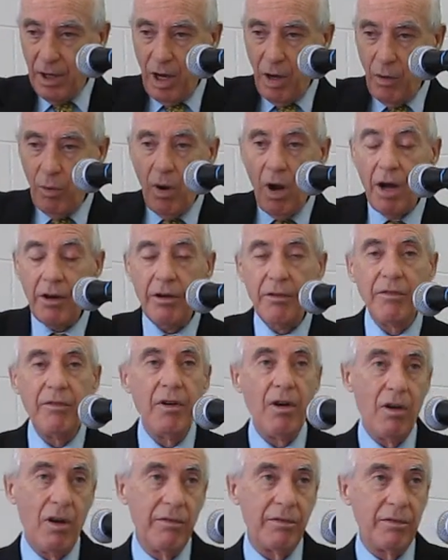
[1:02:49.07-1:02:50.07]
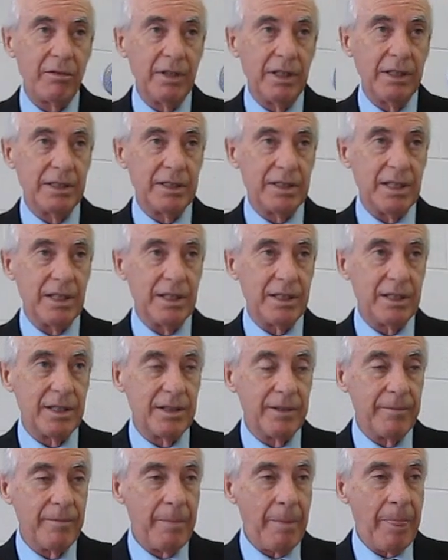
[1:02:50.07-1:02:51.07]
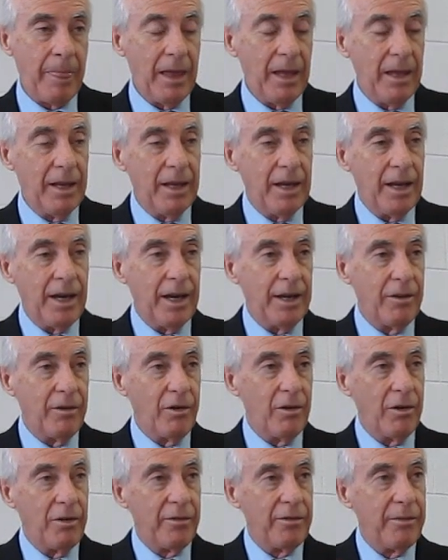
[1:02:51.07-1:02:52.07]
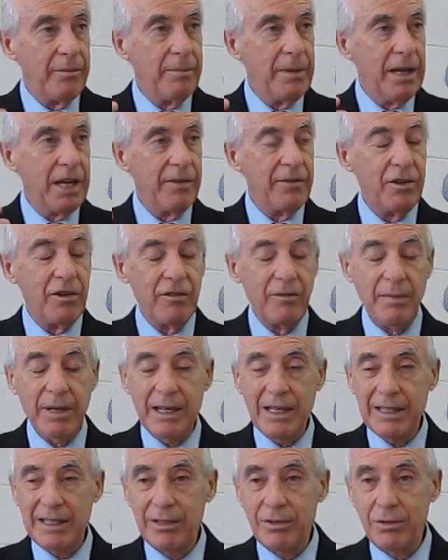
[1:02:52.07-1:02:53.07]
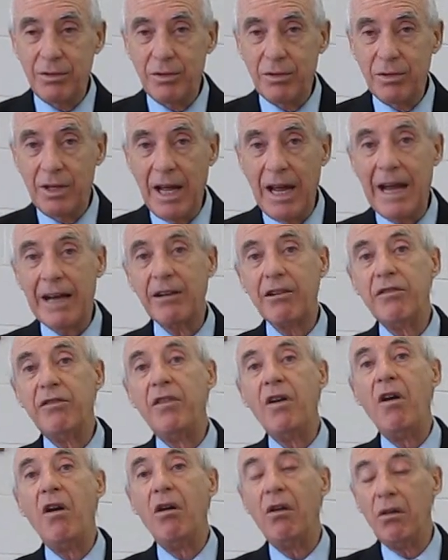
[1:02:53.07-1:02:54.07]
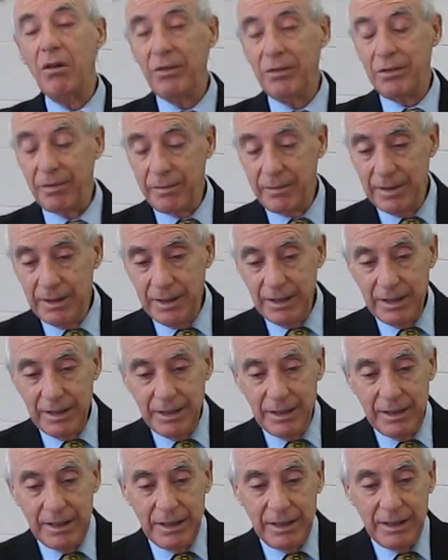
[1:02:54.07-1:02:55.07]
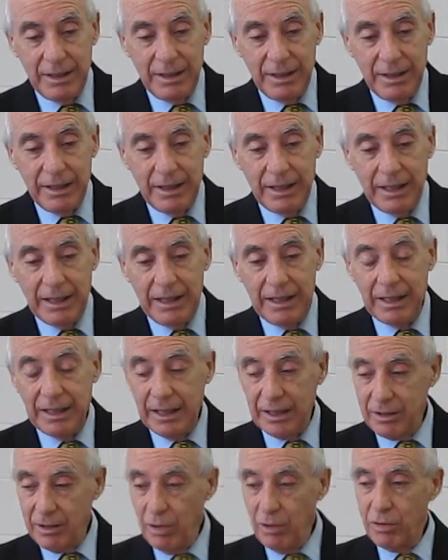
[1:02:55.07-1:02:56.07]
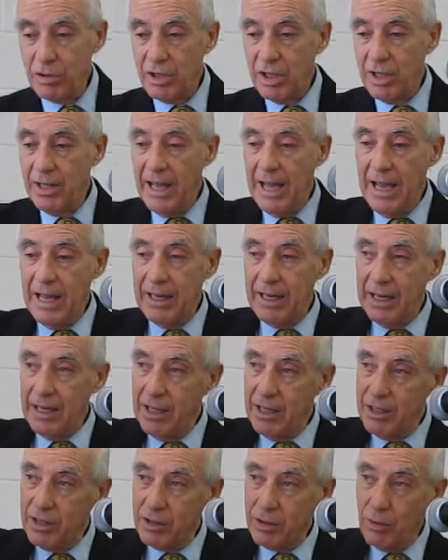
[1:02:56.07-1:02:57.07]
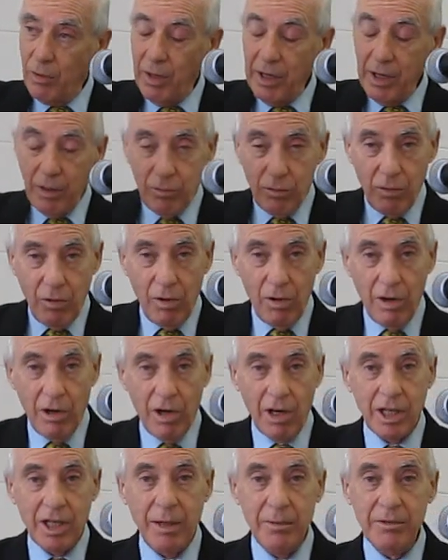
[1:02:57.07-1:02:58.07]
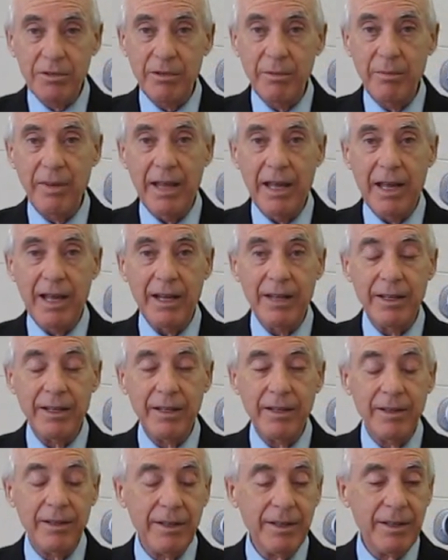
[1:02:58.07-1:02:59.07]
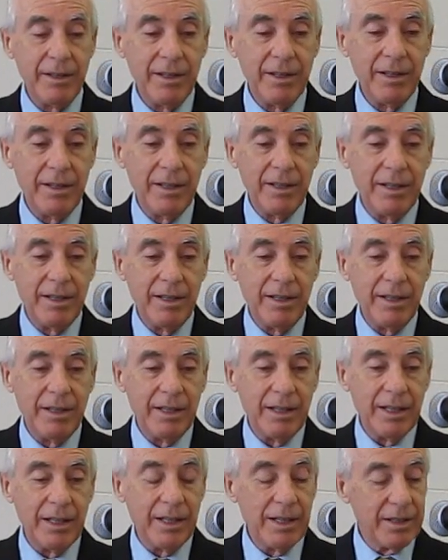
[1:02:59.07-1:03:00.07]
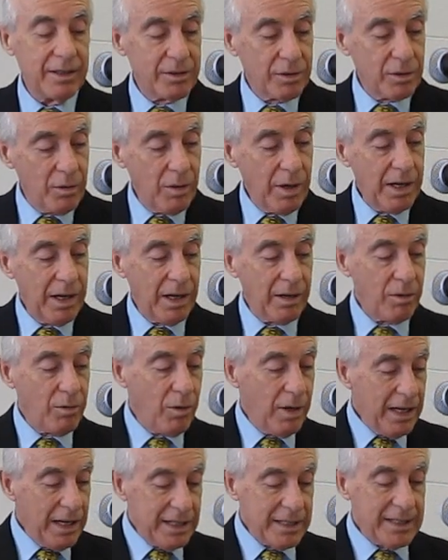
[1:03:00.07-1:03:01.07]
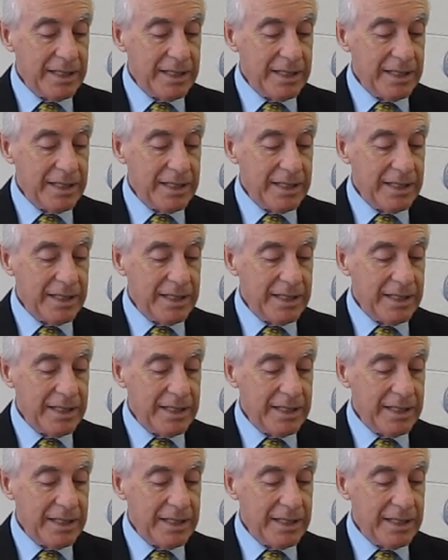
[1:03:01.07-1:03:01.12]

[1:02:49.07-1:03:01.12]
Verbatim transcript: a waterfall, for instance, I don't know if many of you have been to Niagara Falls, and you get close to that, and it's quite a roar comes from that. And it's quite a, quite a